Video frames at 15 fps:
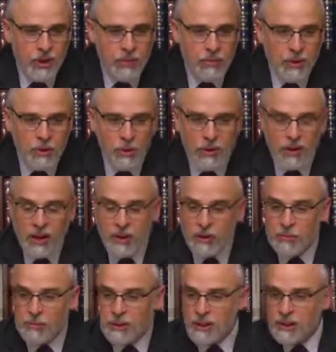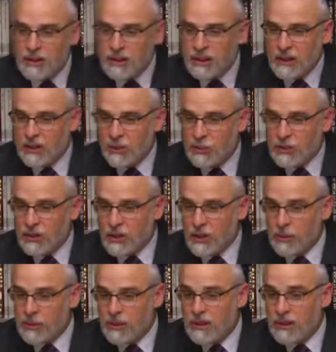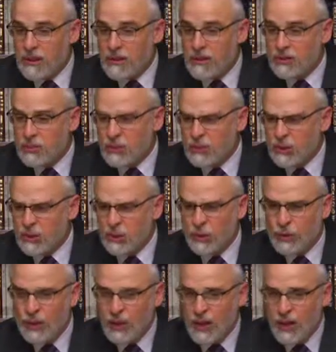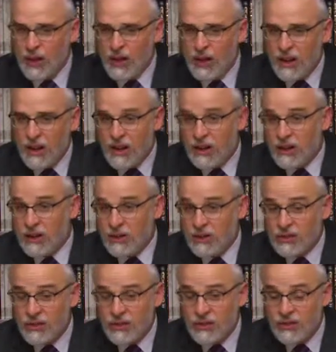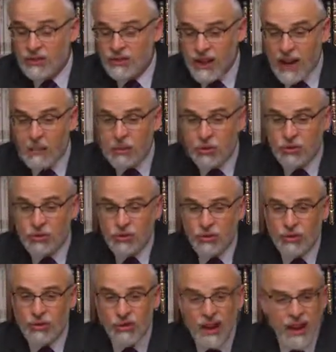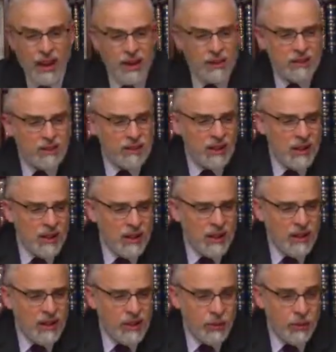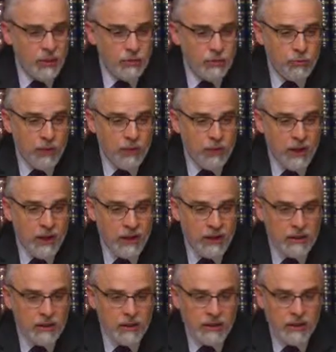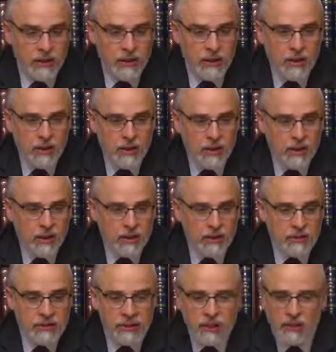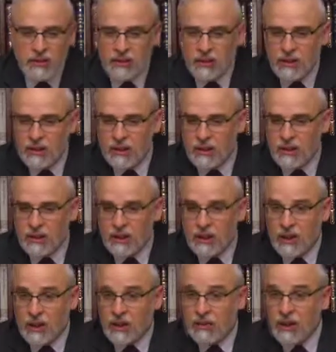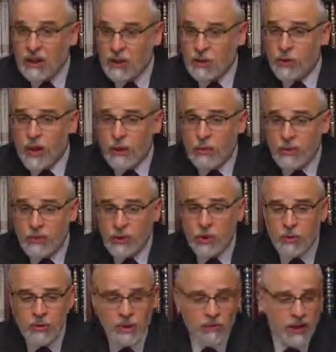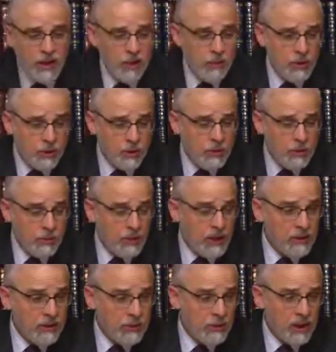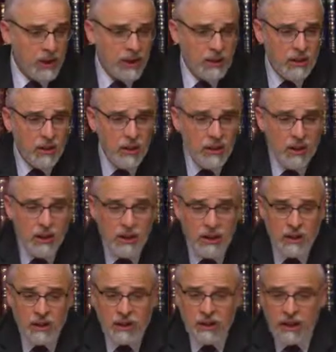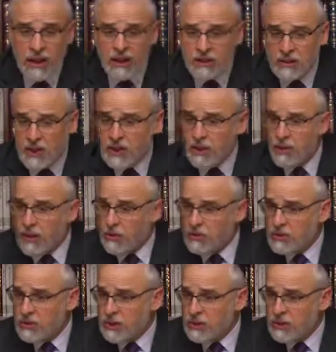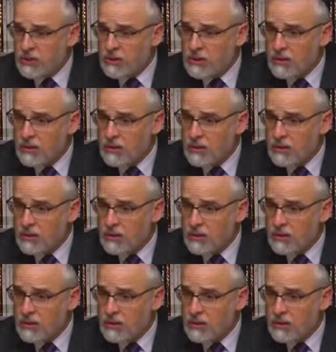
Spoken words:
But was he completely dismissive? It is established fact that Rav Shmuel Salant sent a telegram of Nichum Avelim when Herzl passed away. He had a telegram sent